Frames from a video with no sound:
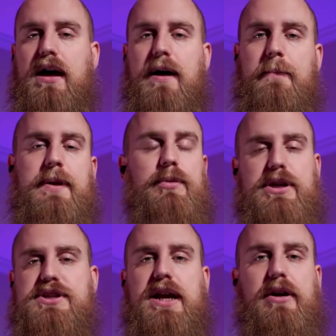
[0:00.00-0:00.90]
People
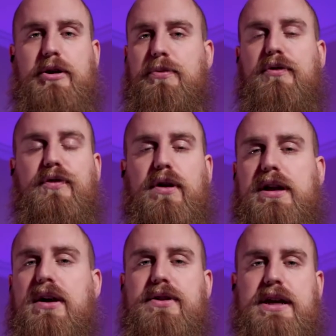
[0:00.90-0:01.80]
can check out your
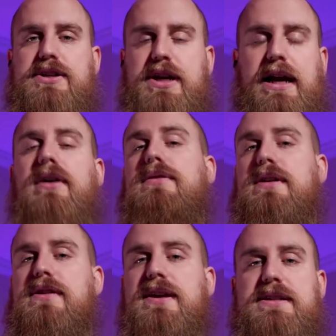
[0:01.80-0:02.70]
portfolio, they can check out the
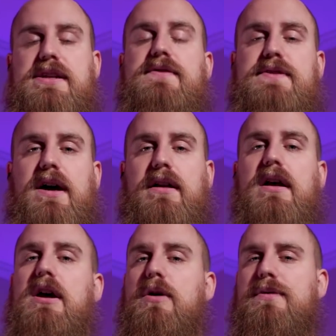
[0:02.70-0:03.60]
things that you've done
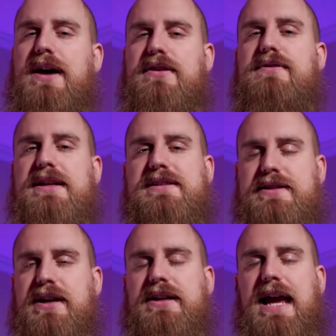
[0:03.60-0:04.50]
without you
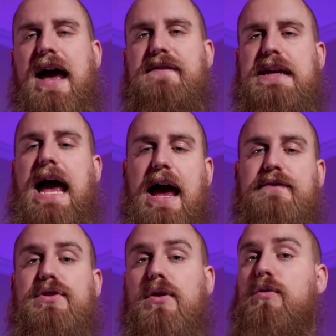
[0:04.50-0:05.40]
necessarily having to have
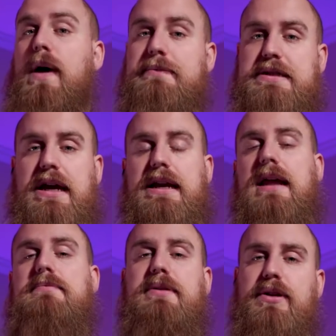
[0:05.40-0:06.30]
your own website
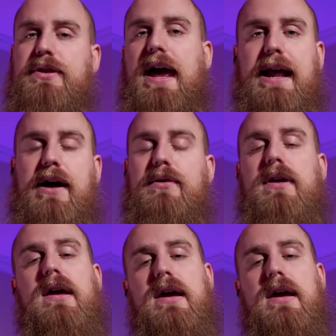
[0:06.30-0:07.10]
and build that out.